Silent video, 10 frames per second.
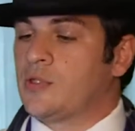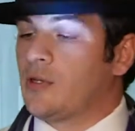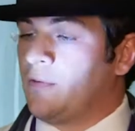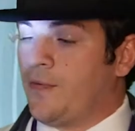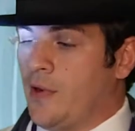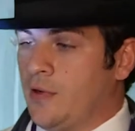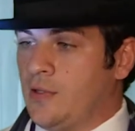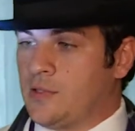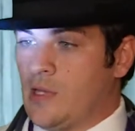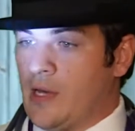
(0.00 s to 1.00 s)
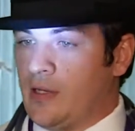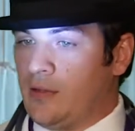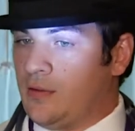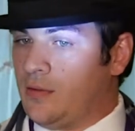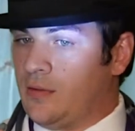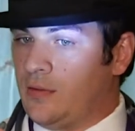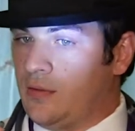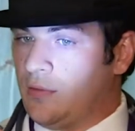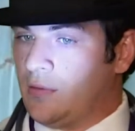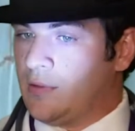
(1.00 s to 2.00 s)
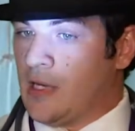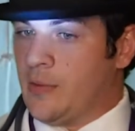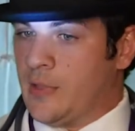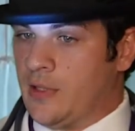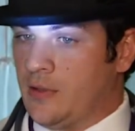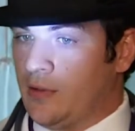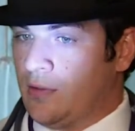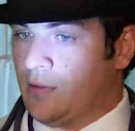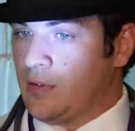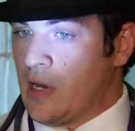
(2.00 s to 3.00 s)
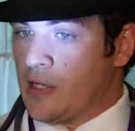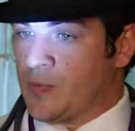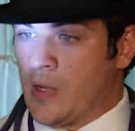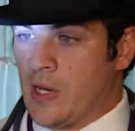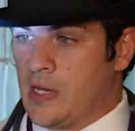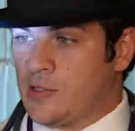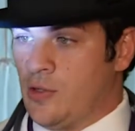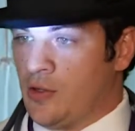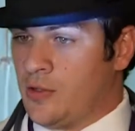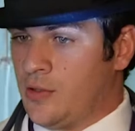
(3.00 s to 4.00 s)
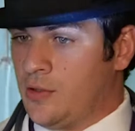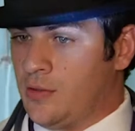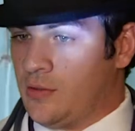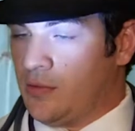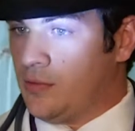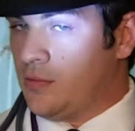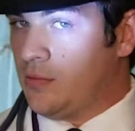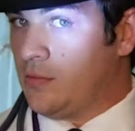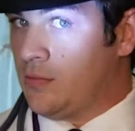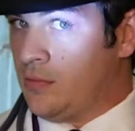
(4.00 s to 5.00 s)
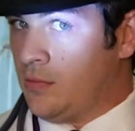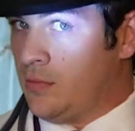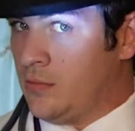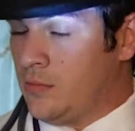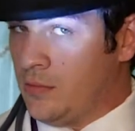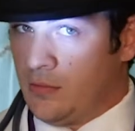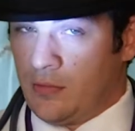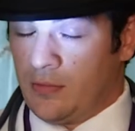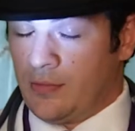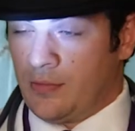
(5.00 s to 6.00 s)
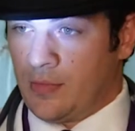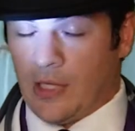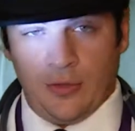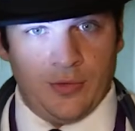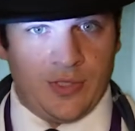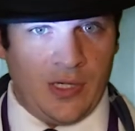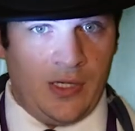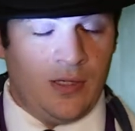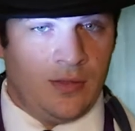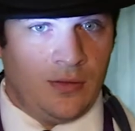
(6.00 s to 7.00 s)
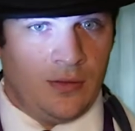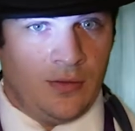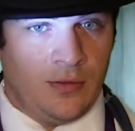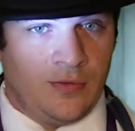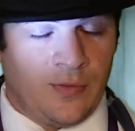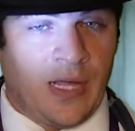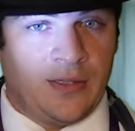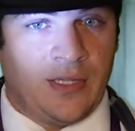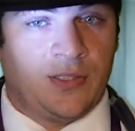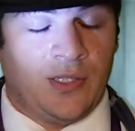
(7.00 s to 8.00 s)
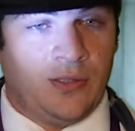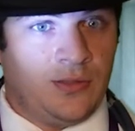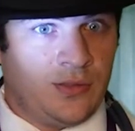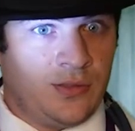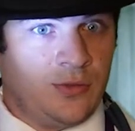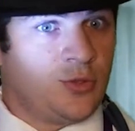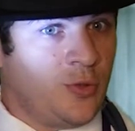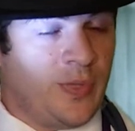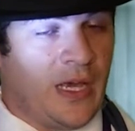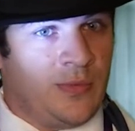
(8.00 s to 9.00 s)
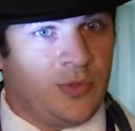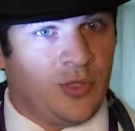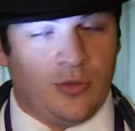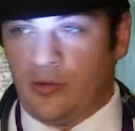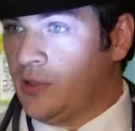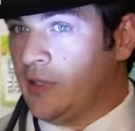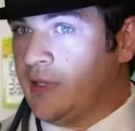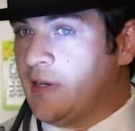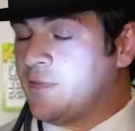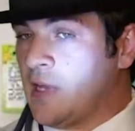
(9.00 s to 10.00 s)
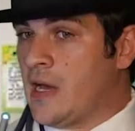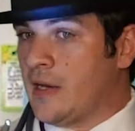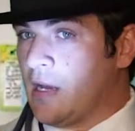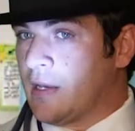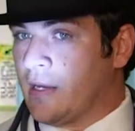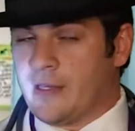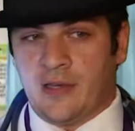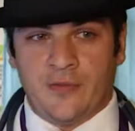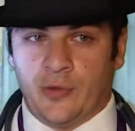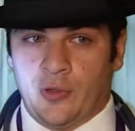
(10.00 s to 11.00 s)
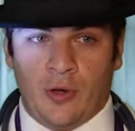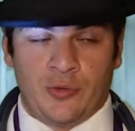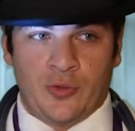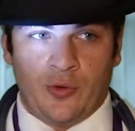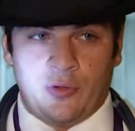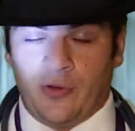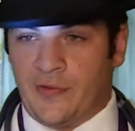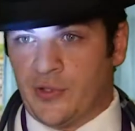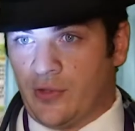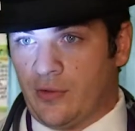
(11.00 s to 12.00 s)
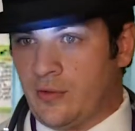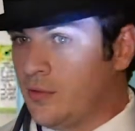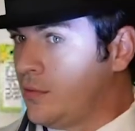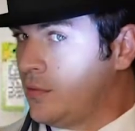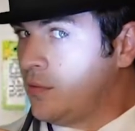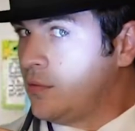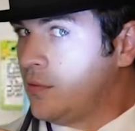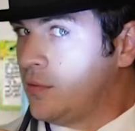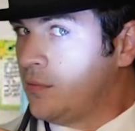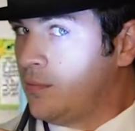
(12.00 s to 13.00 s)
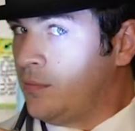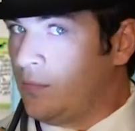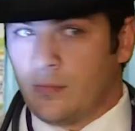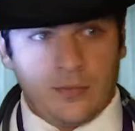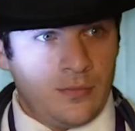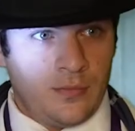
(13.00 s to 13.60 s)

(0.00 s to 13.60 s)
I'm just going to follow this light. Tell me, how does my eyes look? Can you see from that distance? You should be able to. If not, I got to give you a low score on your vision. Okay.